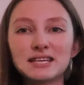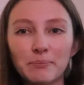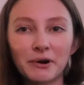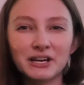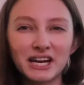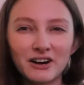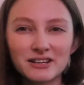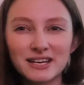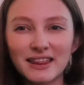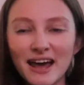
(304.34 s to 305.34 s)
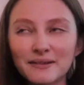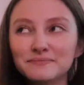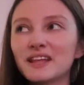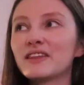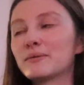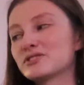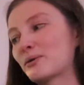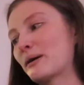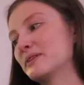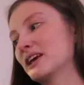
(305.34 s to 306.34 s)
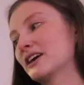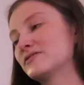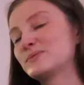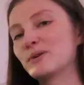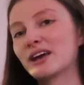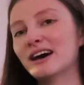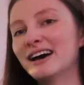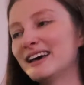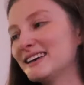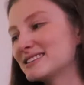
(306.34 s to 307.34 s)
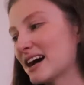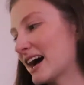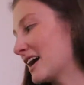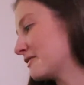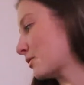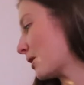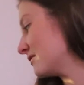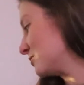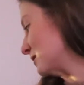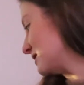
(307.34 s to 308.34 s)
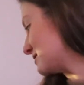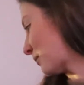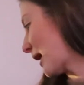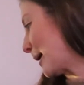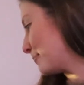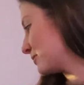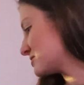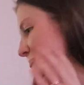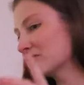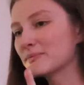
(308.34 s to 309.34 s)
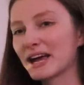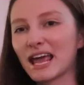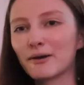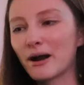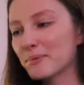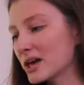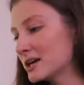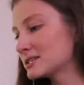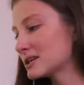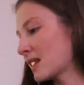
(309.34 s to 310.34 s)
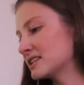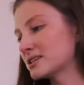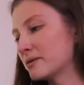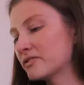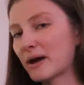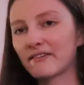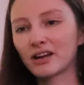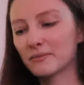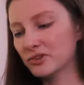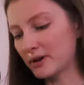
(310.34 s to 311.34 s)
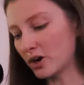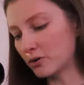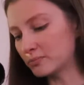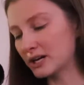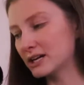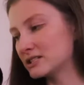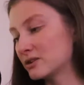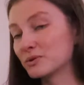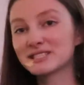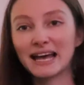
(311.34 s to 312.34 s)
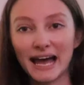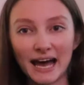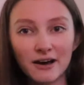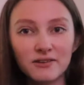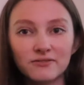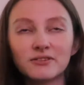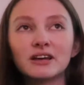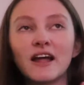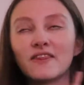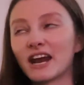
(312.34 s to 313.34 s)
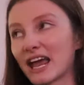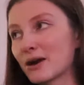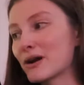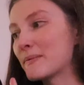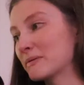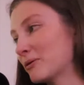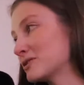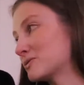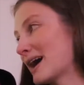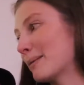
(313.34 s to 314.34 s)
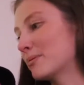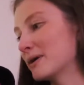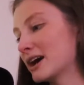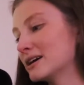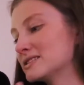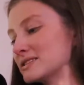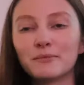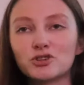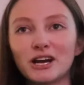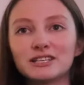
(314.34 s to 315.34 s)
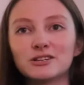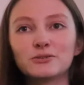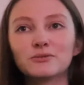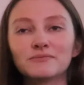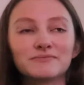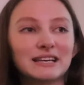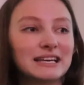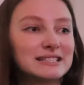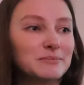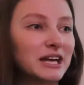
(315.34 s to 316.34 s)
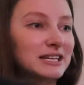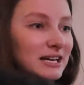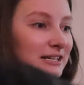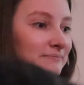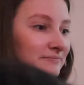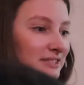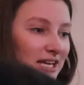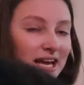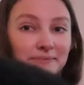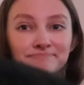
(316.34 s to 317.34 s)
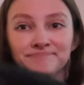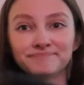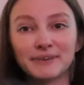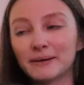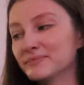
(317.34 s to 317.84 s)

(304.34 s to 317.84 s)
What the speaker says: supper, did I already say that? And then I'm still wrapping gifts because I have quite a few I need to wrap. Some of them I can't wrap yet and some of them haven't come in the mail, but the ones that have, And then I can wrap, I'm going to wrap because I'm trying to get some of that done today. But